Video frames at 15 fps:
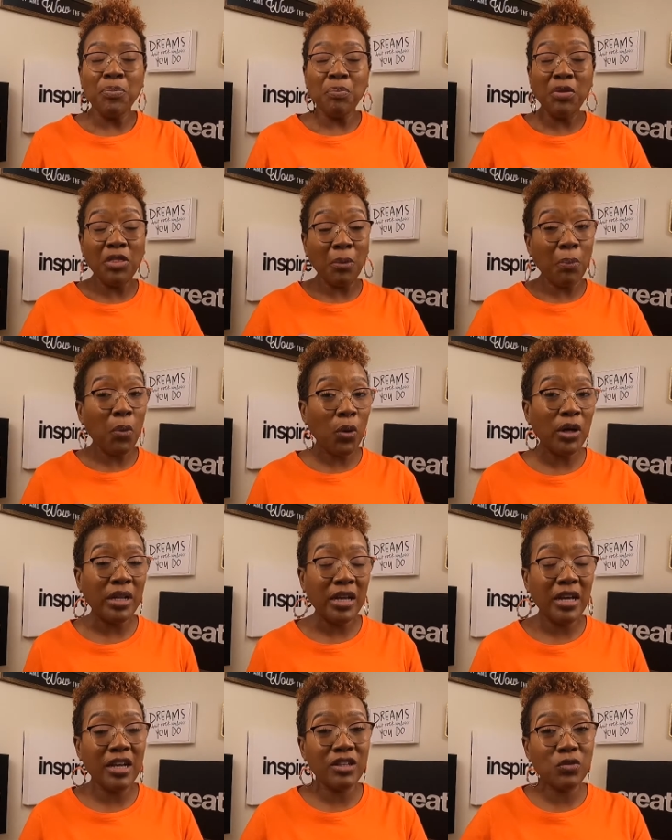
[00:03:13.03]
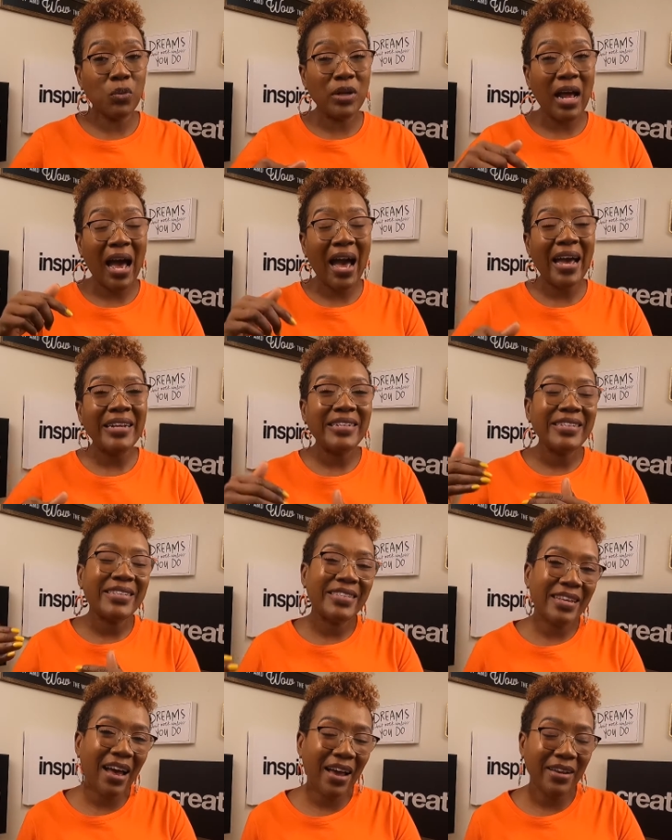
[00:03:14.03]
But the point is, when I
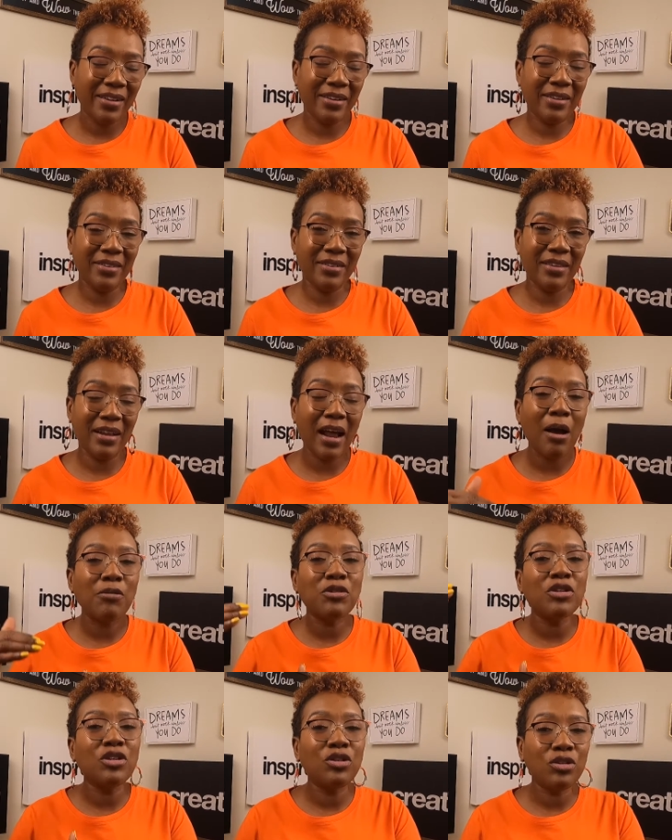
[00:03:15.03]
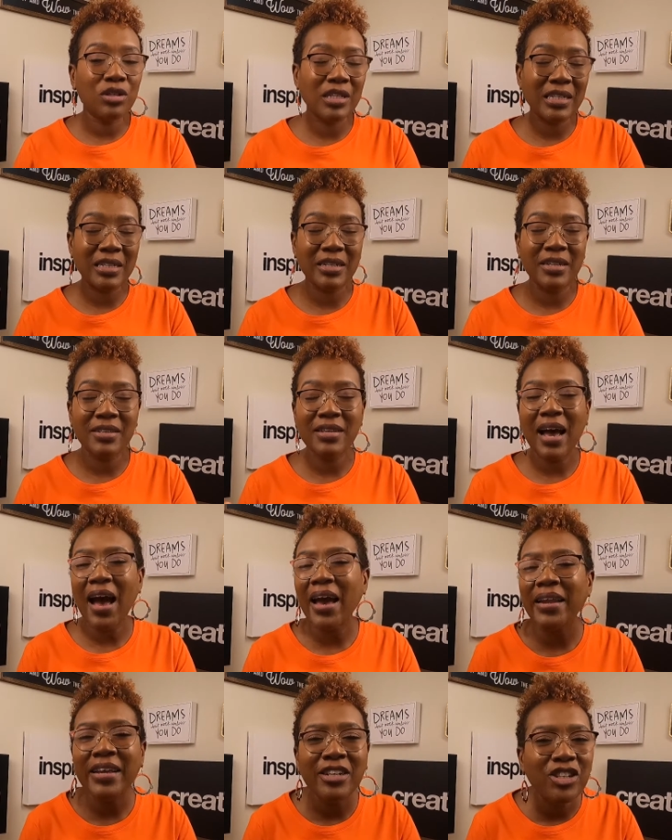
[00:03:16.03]
decided that I was going to do this cleanse,
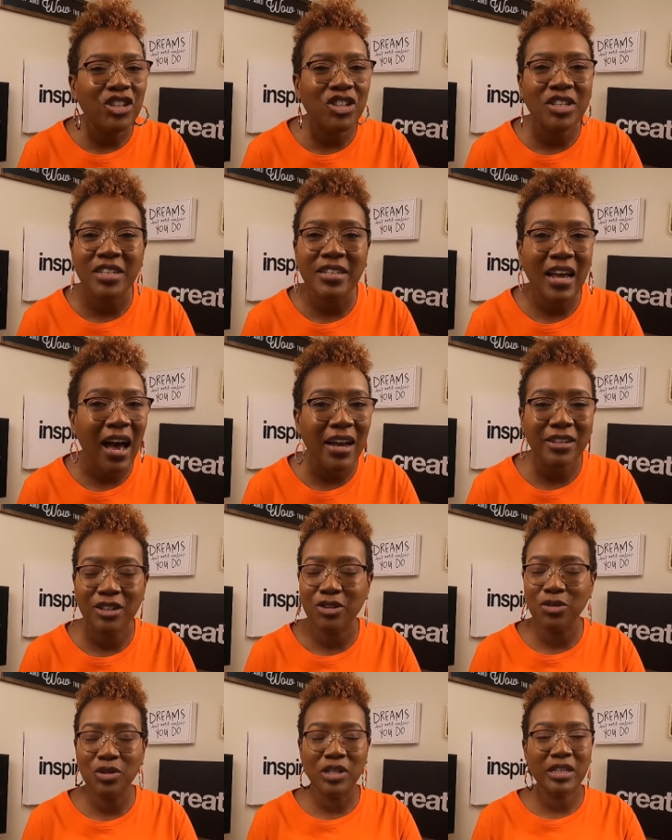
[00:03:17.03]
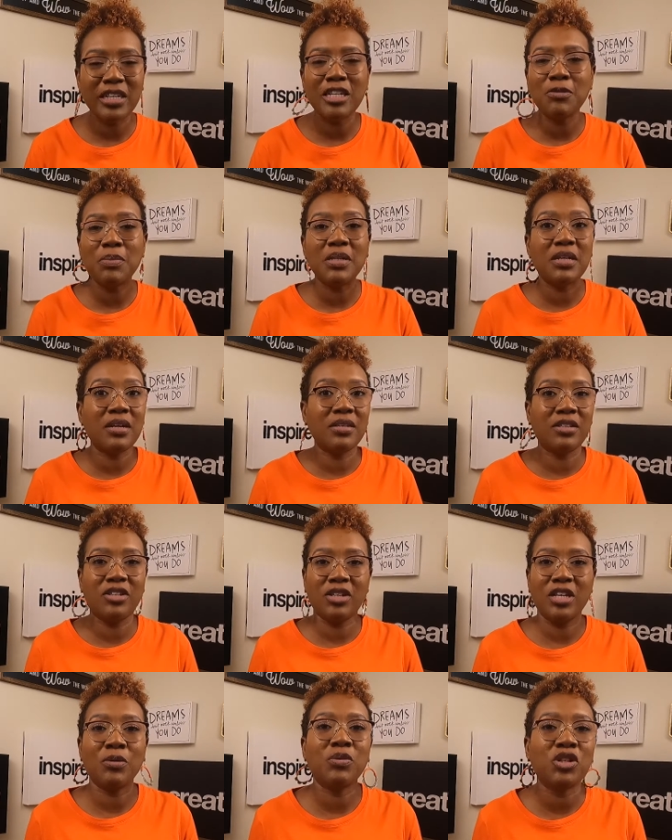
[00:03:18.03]
I didn't just decide to do the cleanse
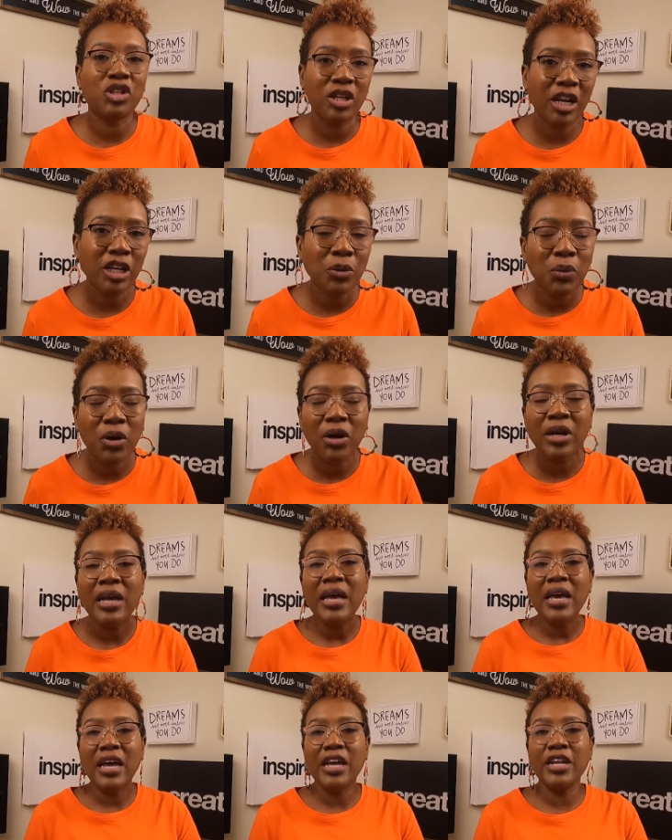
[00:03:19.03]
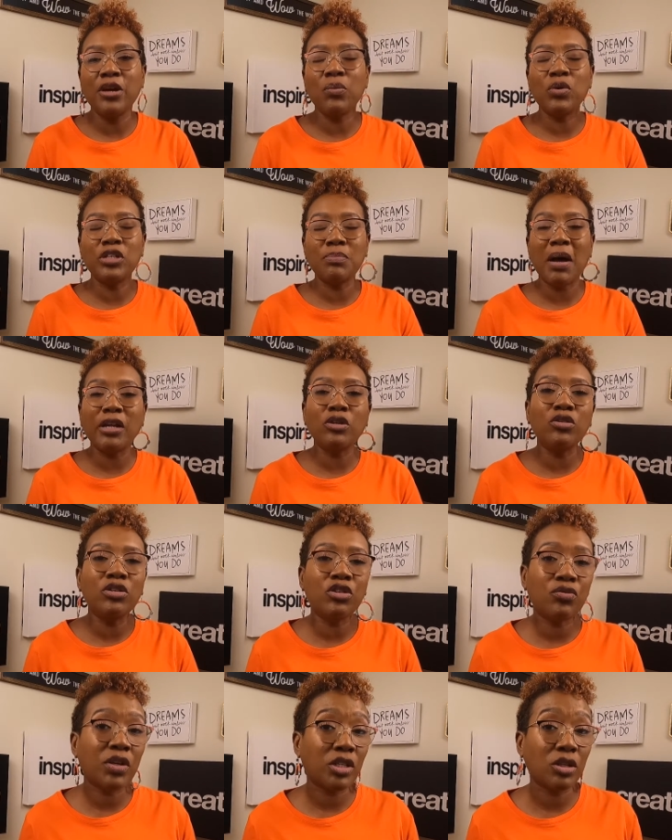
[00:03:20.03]
because it was January and it was my New
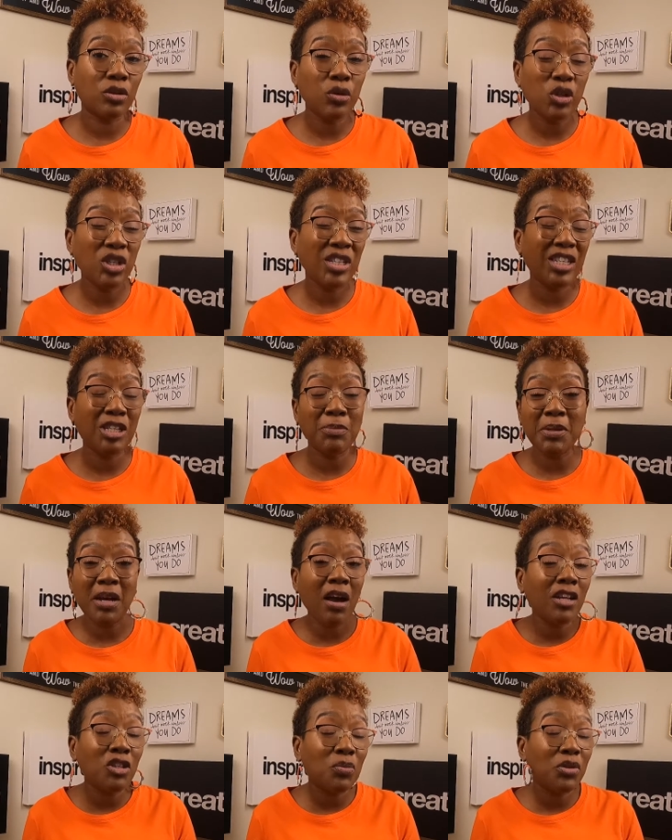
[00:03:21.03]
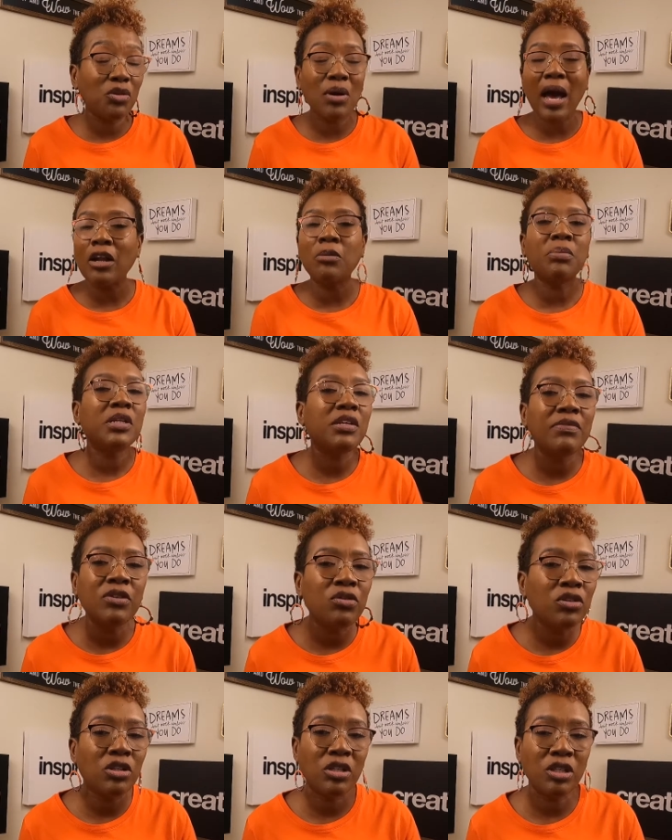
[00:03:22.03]
Year's resolution. Because to be honest with you, I don't believe
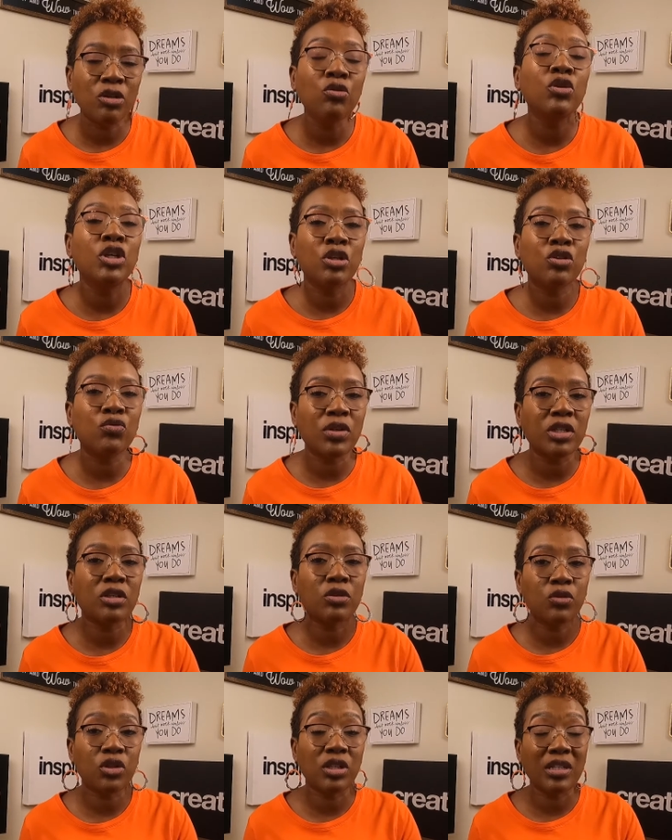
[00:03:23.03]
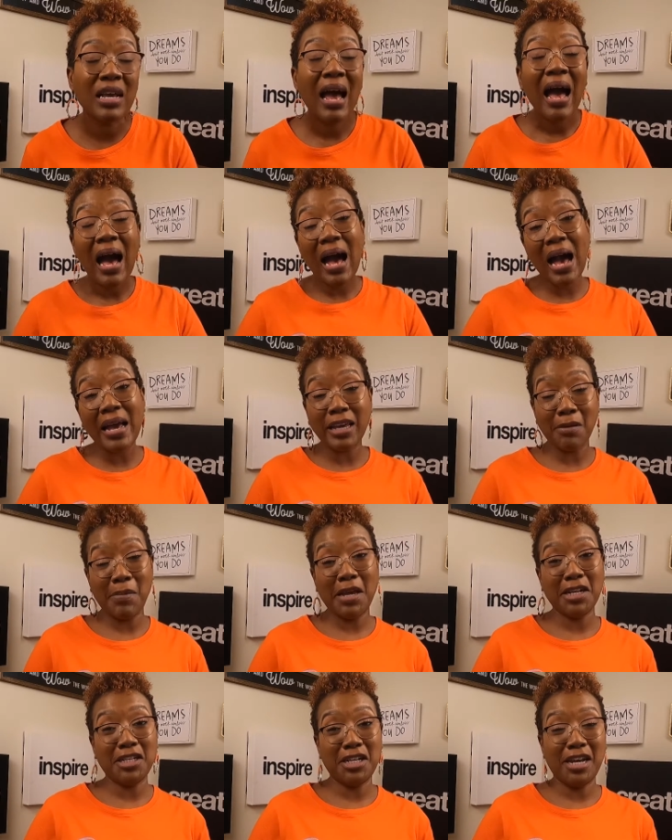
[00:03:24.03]
in New Year's resolutions. I can
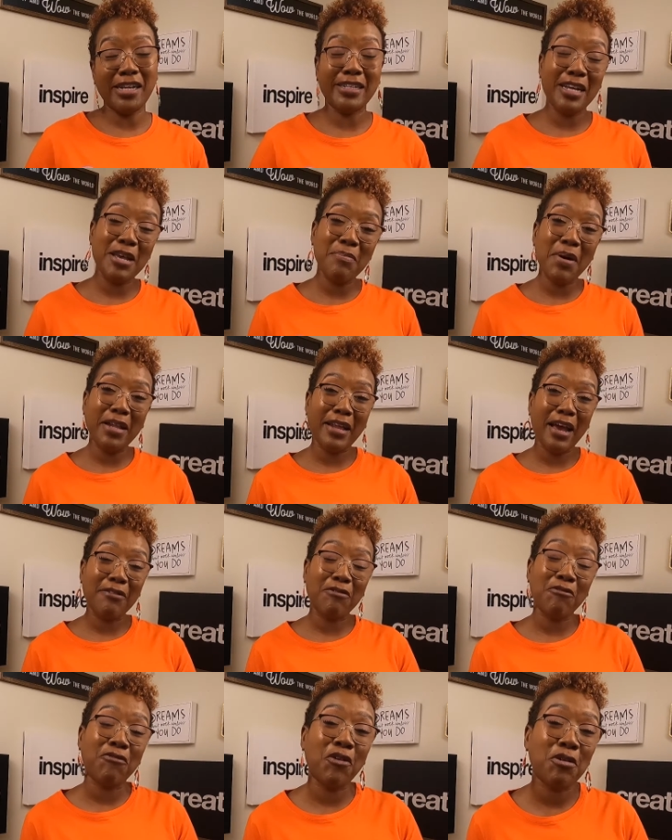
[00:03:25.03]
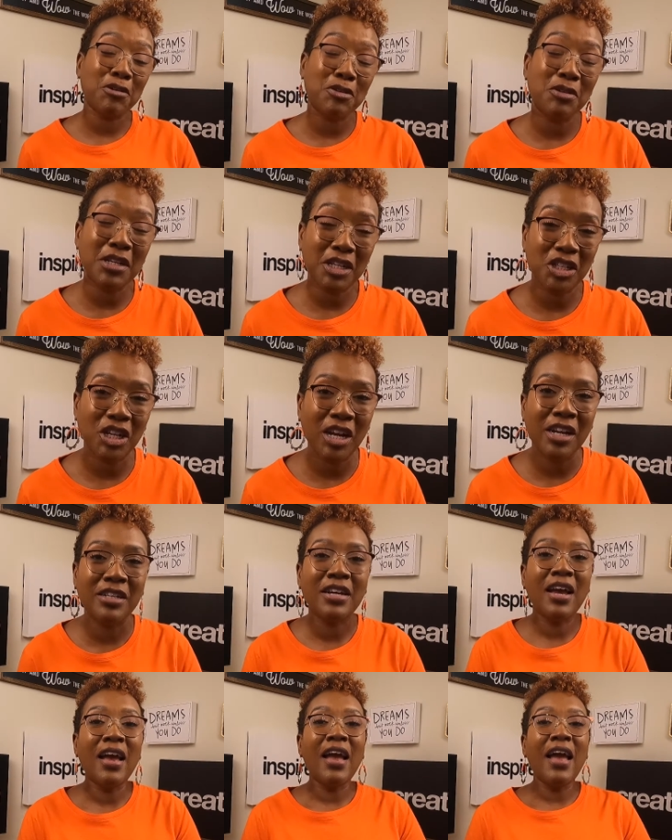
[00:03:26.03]
make a change in my life and focus on that change